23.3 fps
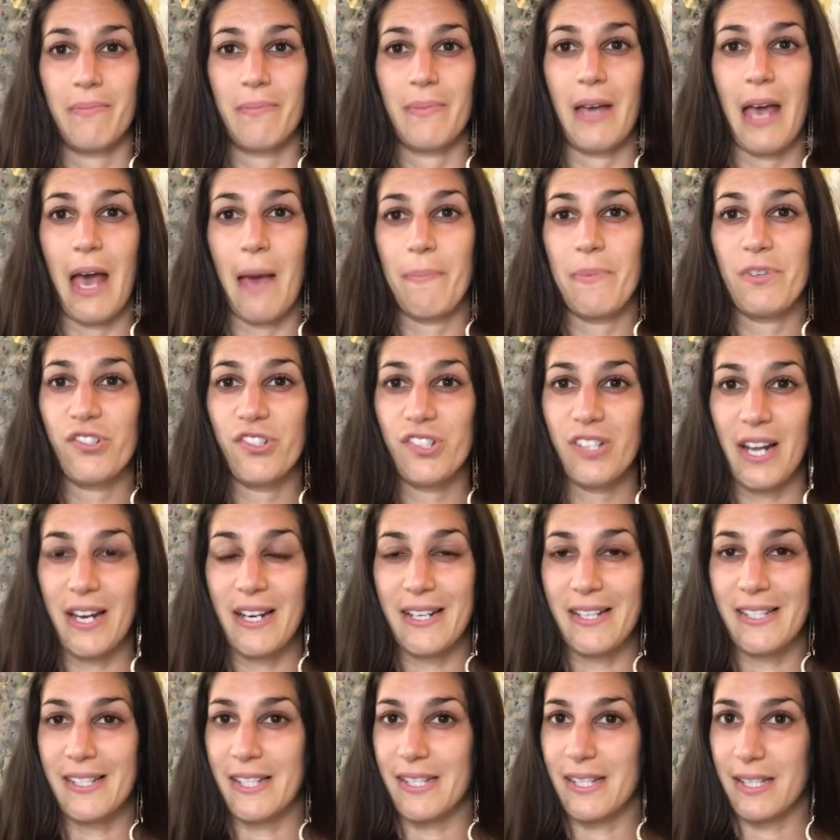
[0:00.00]

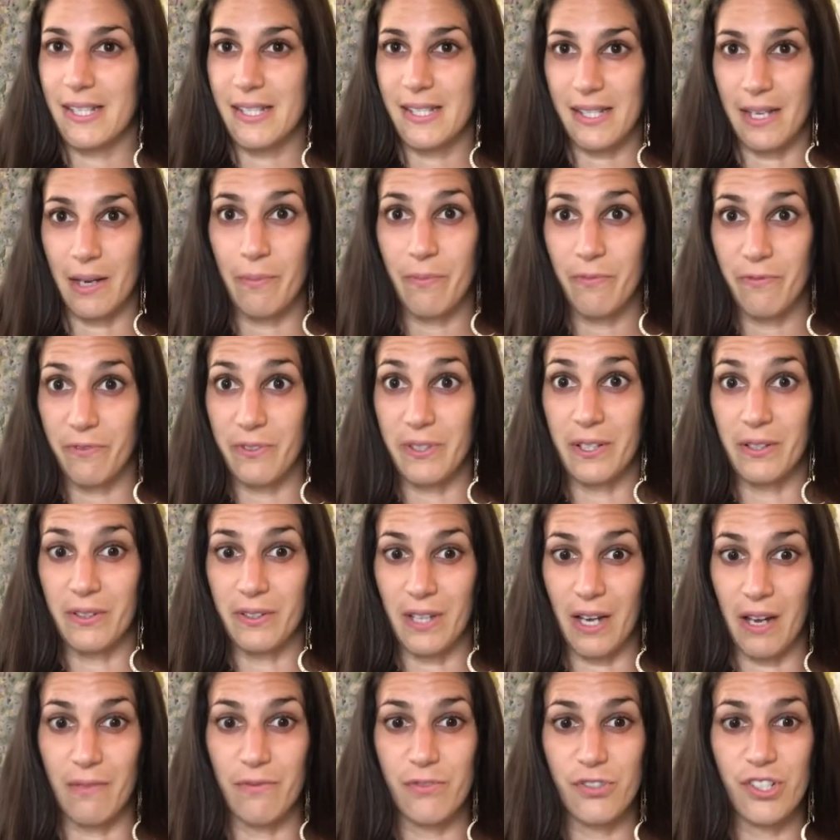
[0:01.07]
Epigenetics is a subfield
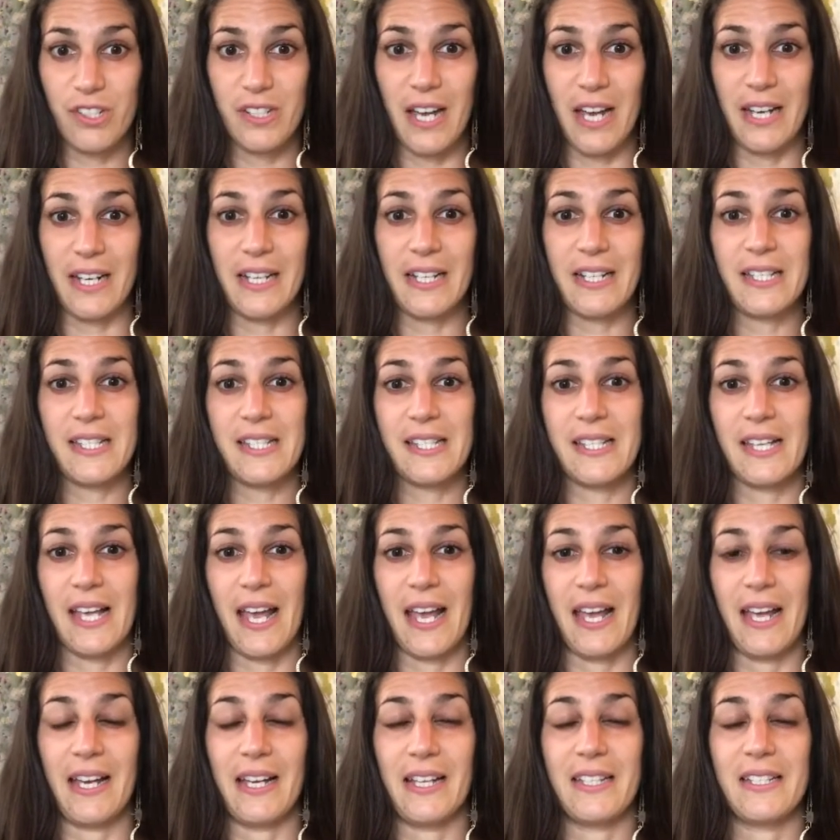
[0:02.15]
of genetics,
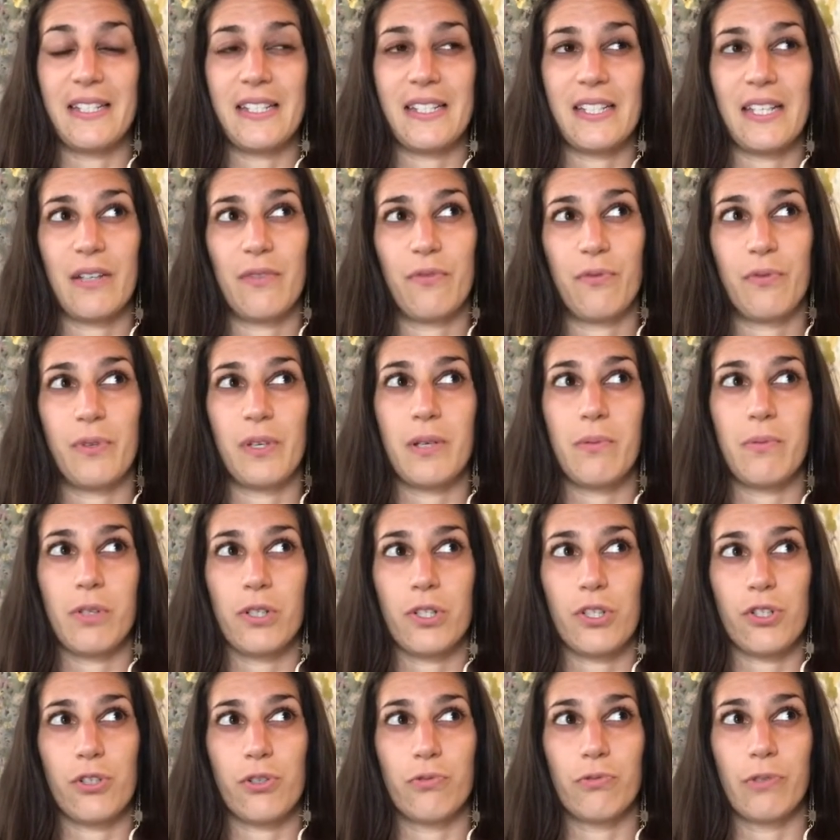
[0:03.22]
and if we were
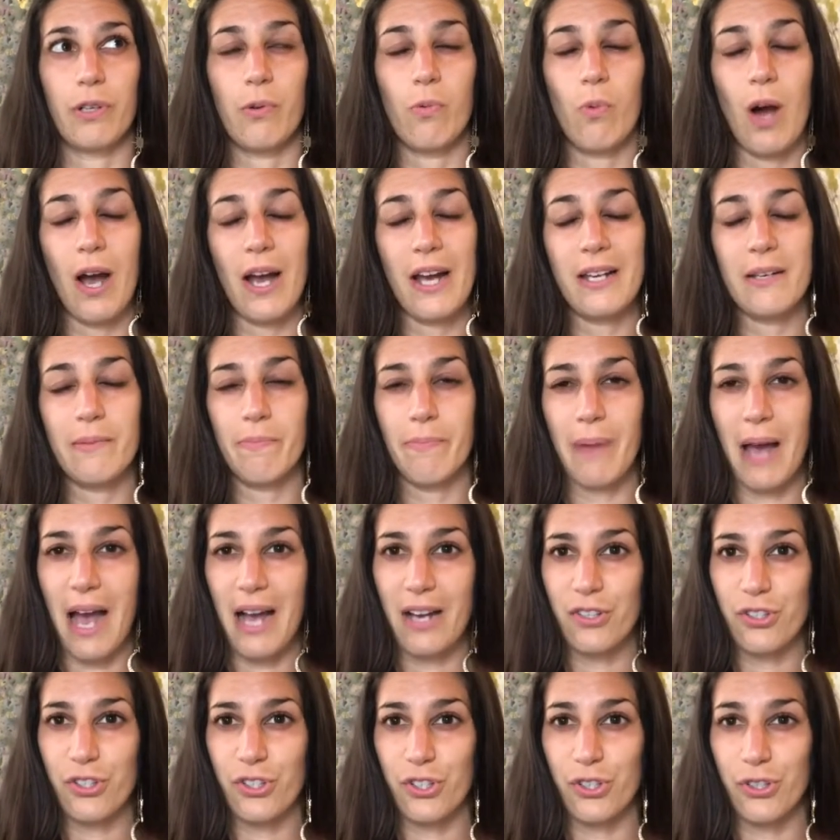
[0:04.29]
to rewind
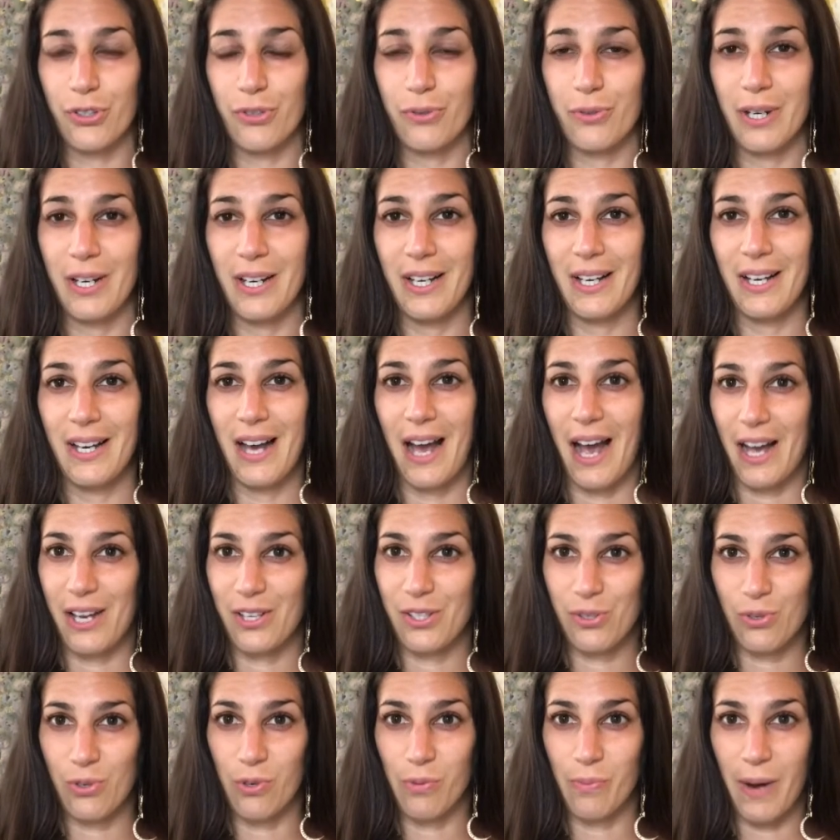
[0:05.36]
back to high
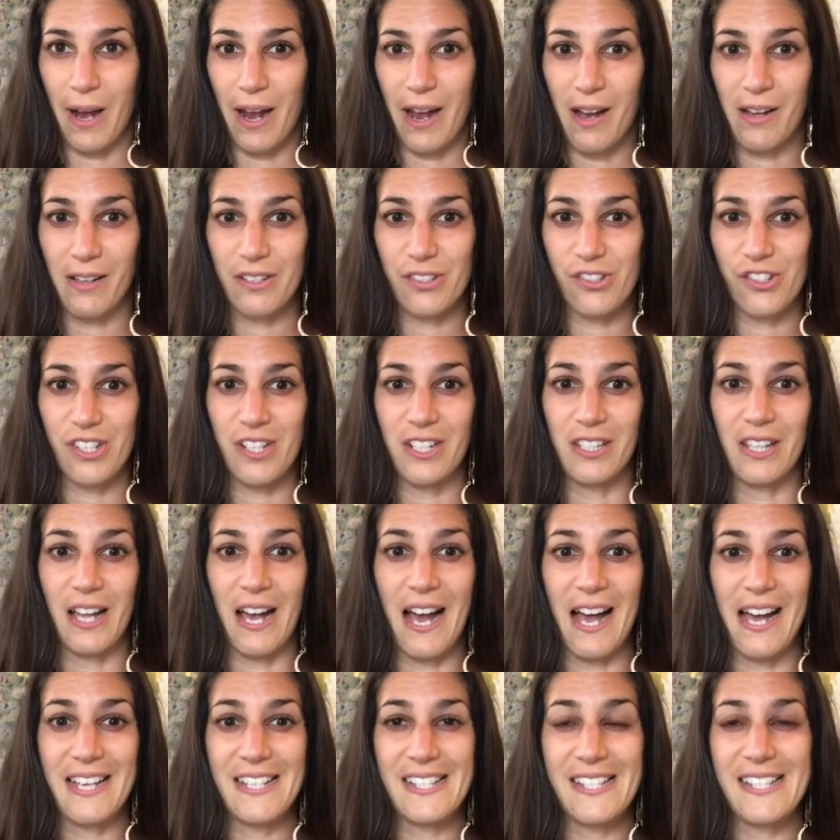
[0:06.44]
school biology
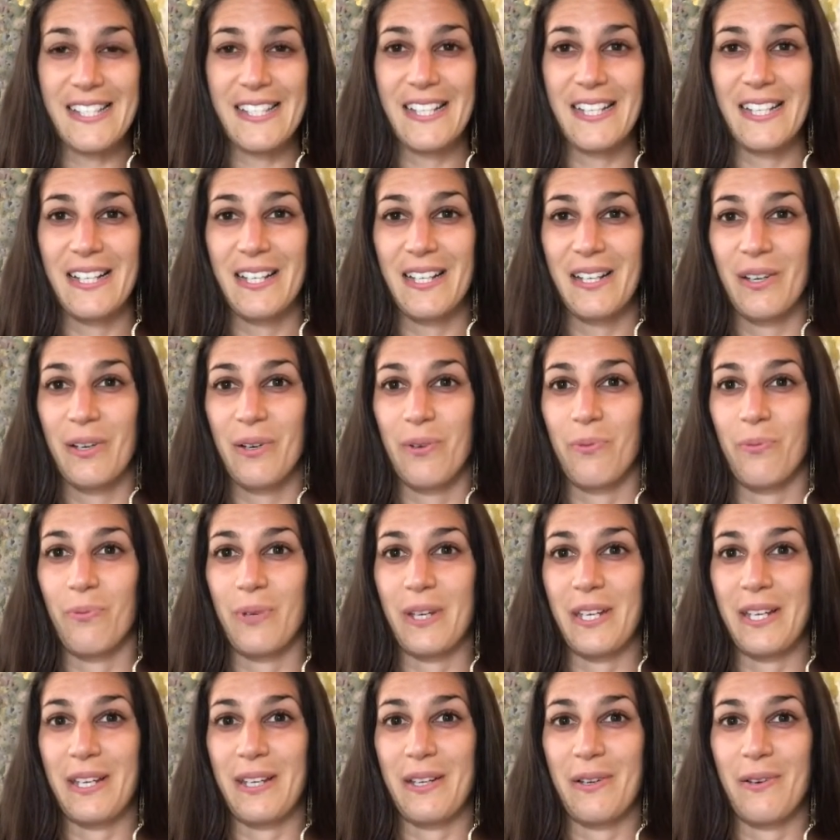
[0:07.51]
class,
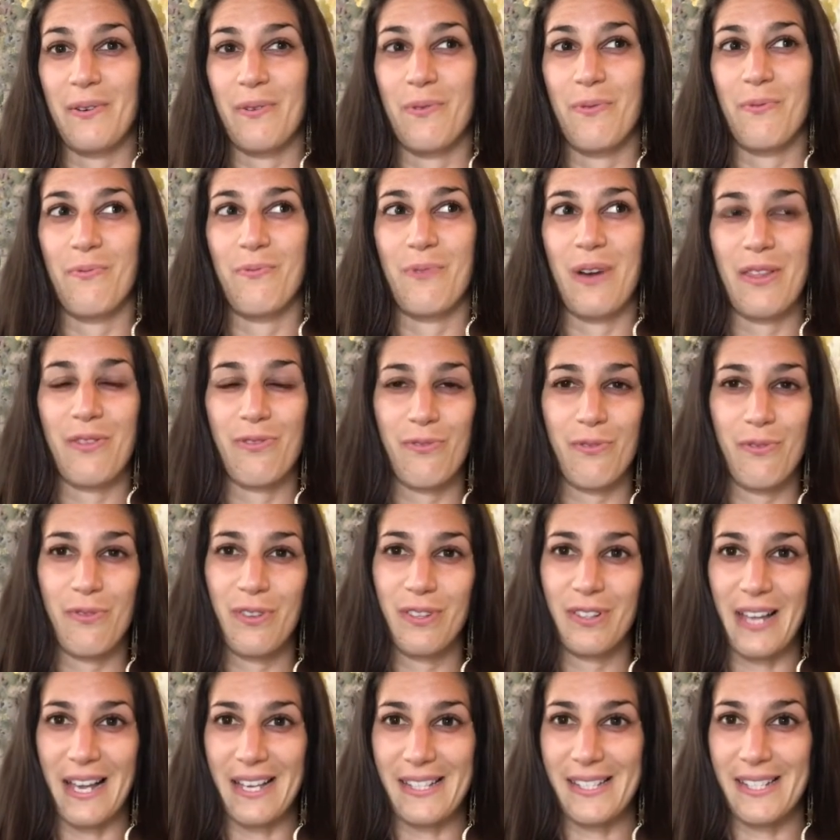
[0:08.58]
we went through the
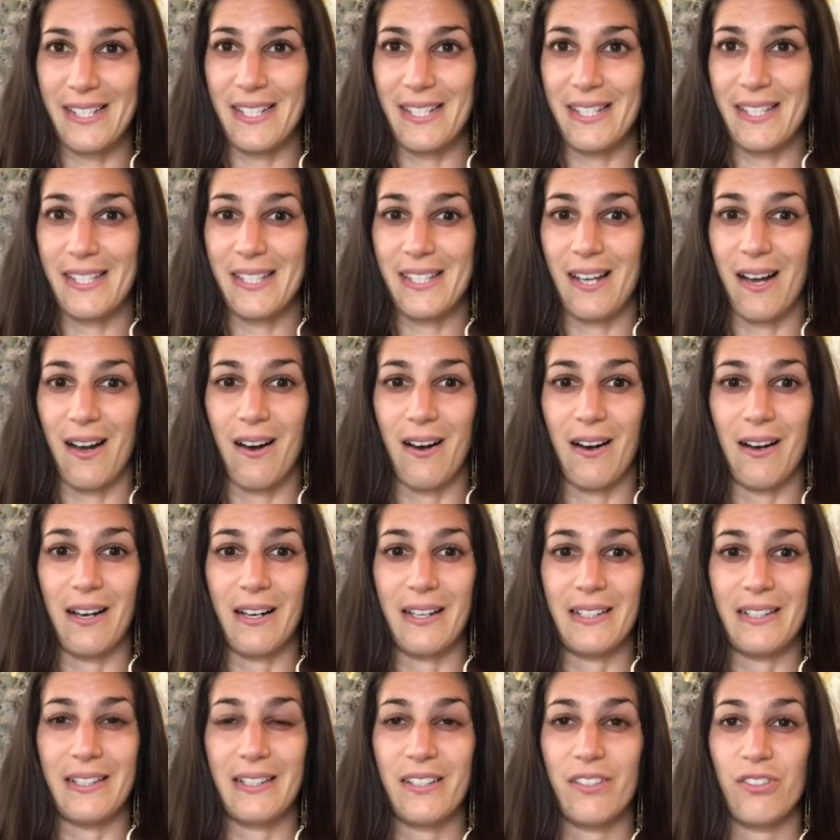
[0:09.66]
lessons
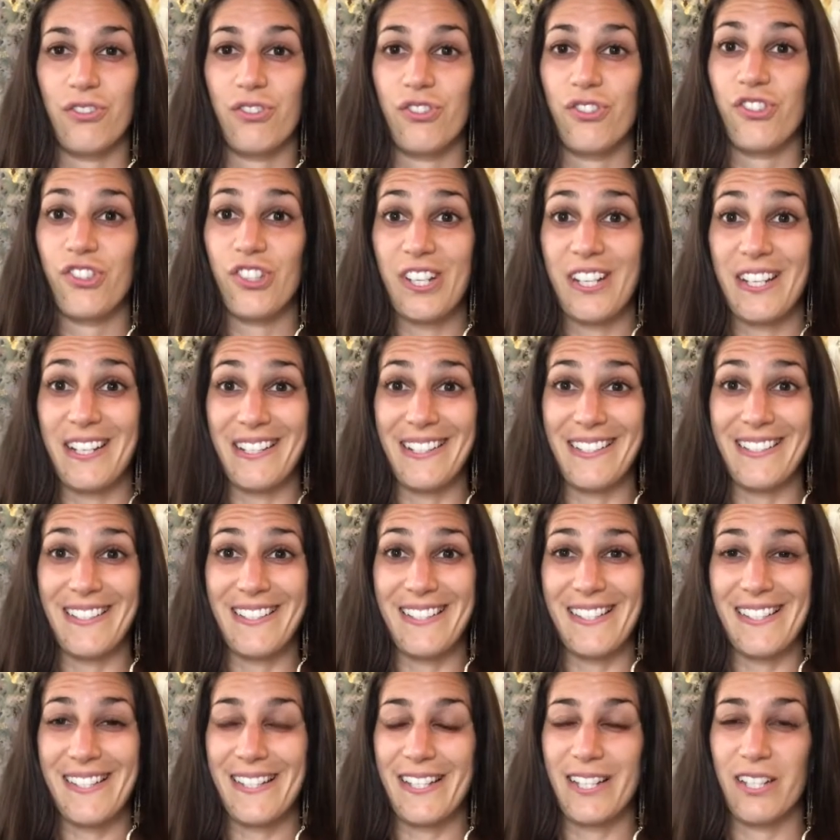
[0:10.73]
on
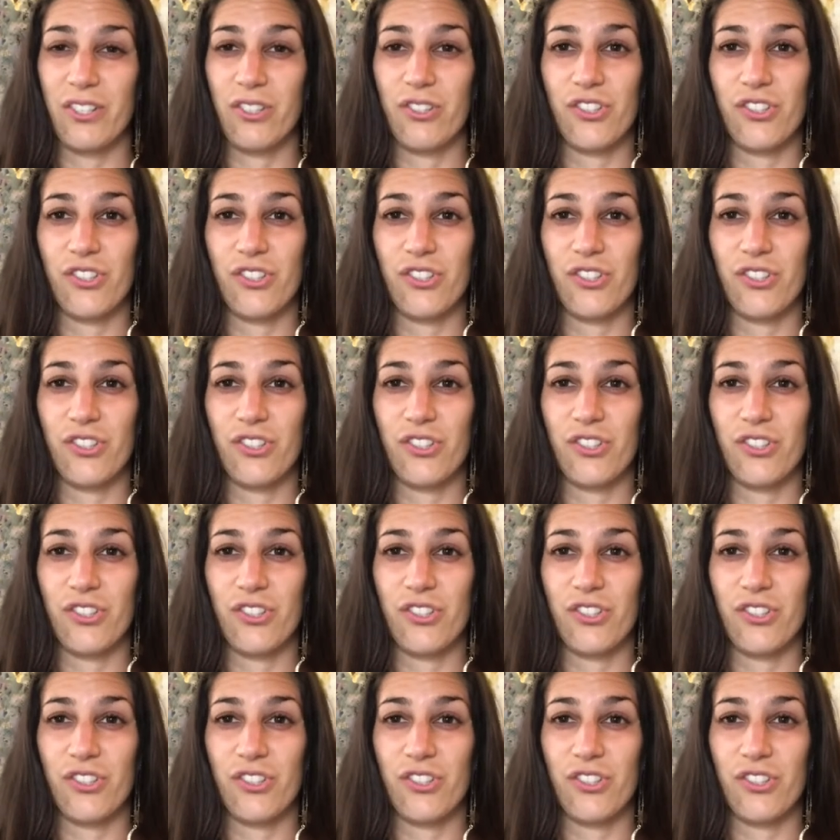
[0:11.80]
genes.